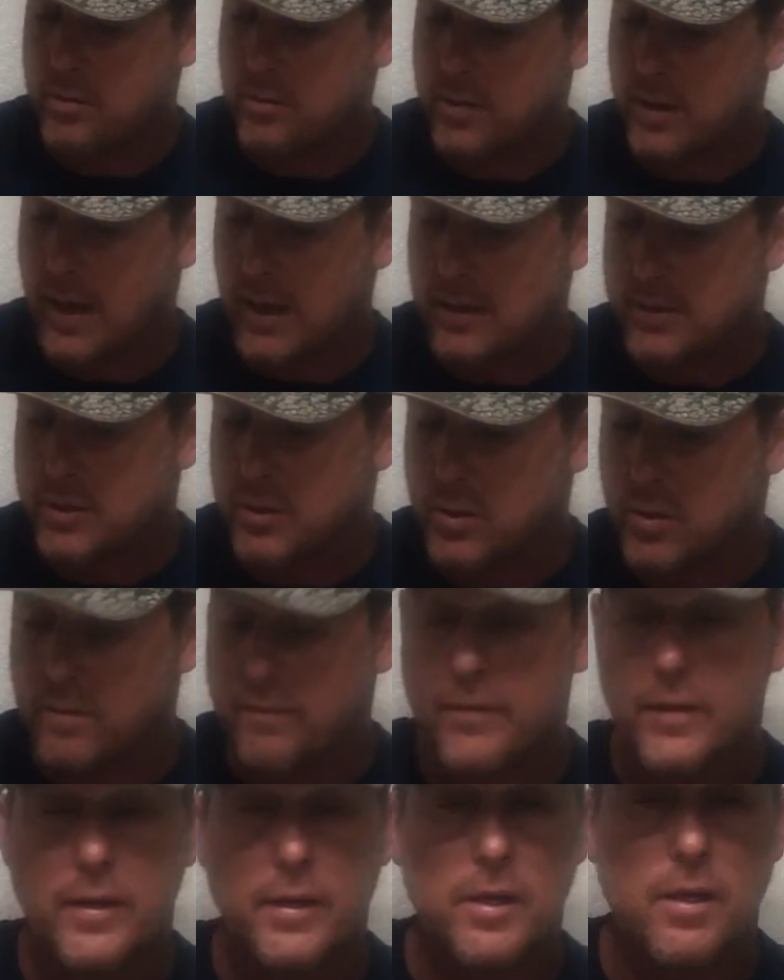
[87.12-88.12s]
you got your
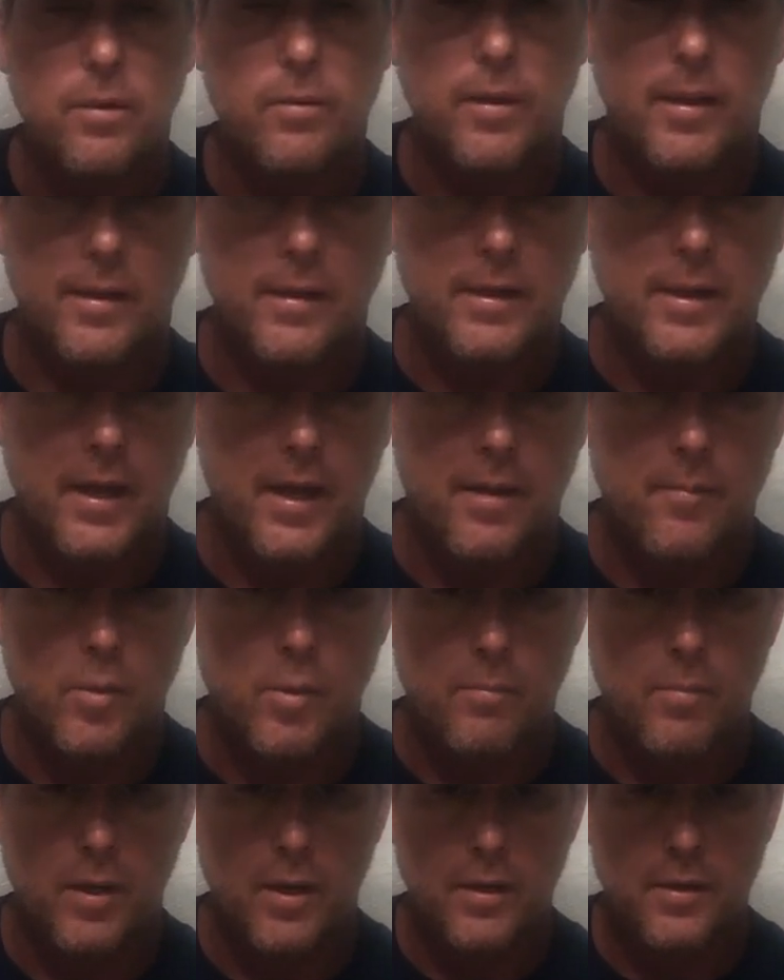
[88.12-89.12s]
video and camera
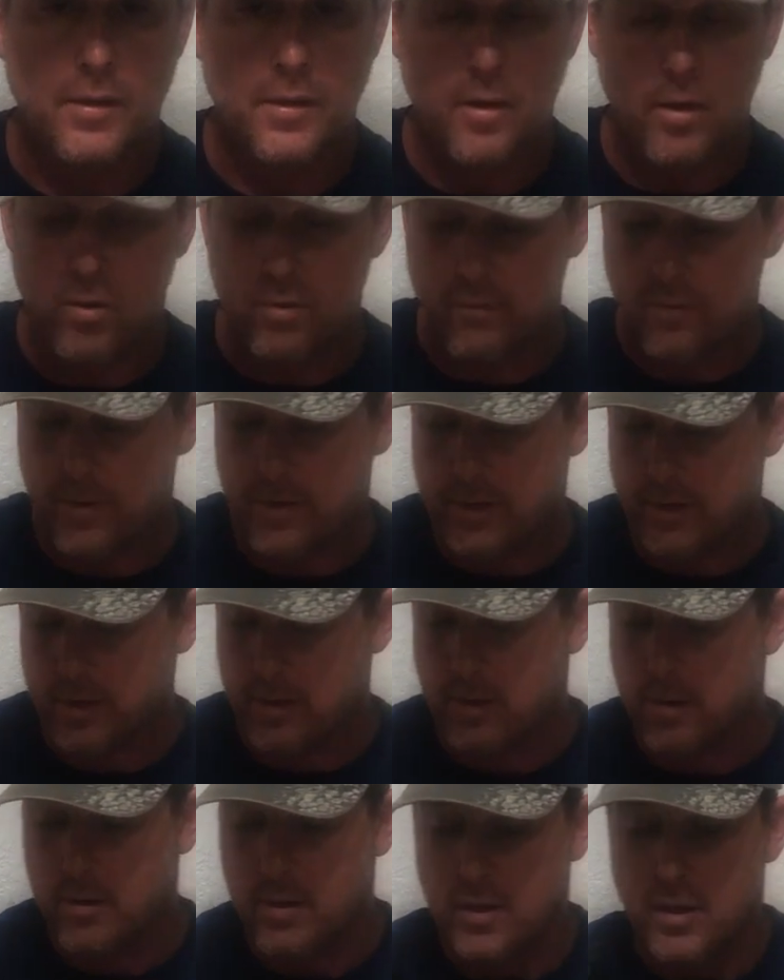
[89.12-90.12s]
button over
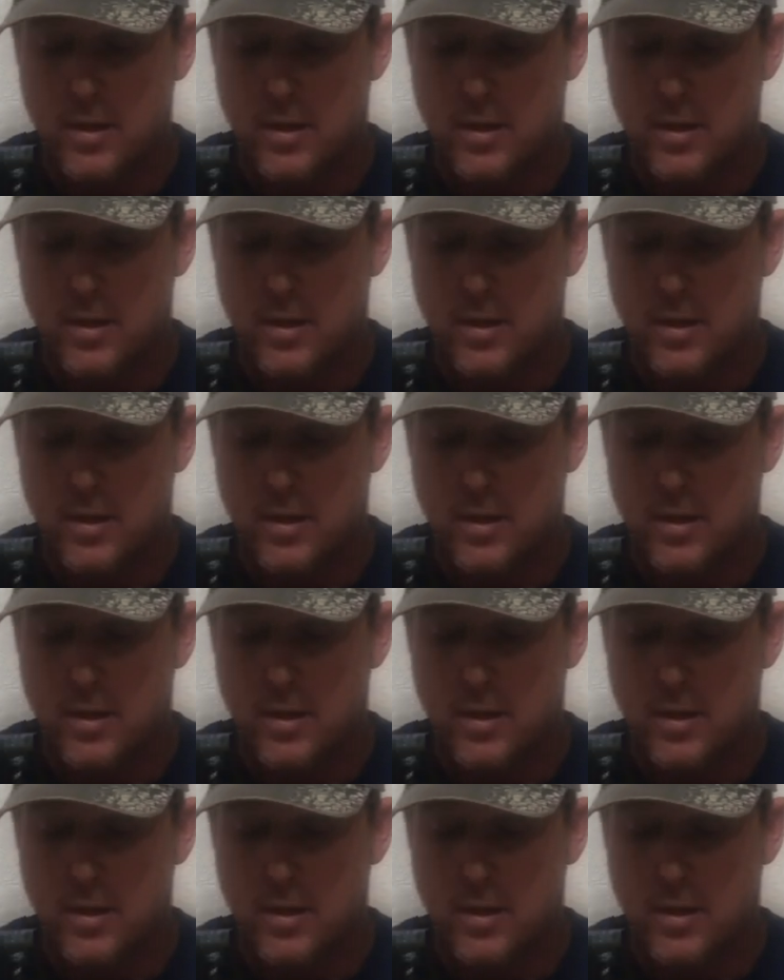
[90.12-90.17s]
here.